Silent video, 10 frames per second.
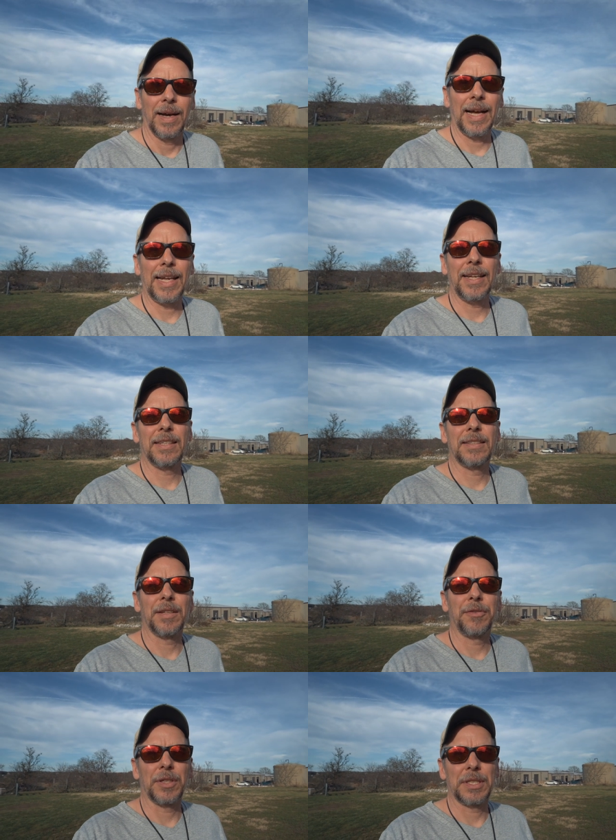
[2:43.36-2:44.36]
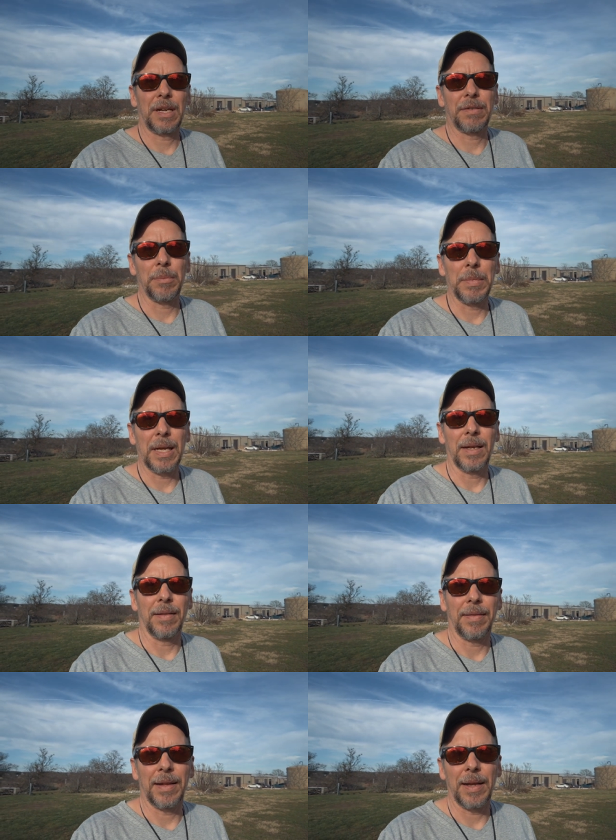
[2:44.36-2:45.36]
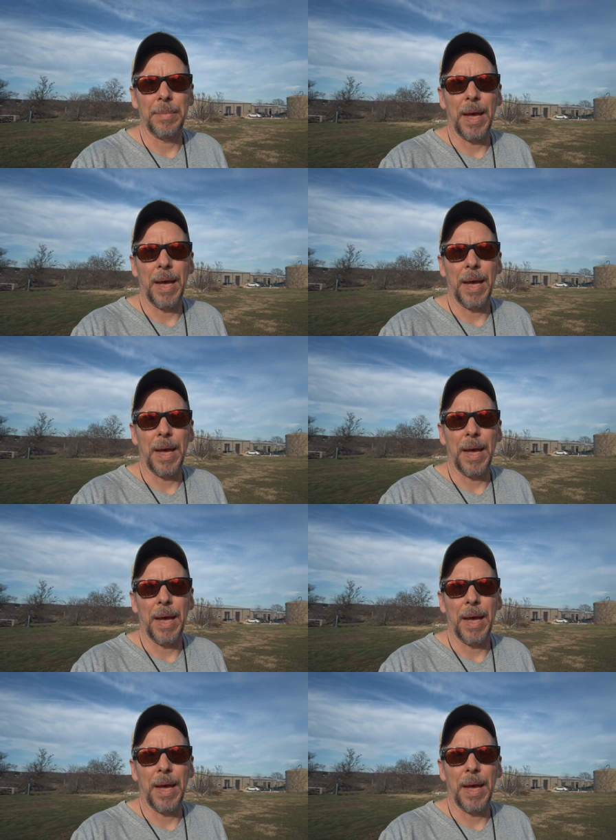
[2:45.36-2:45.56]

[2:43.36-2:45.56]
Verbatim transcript: I let it sit for several minutes and I'm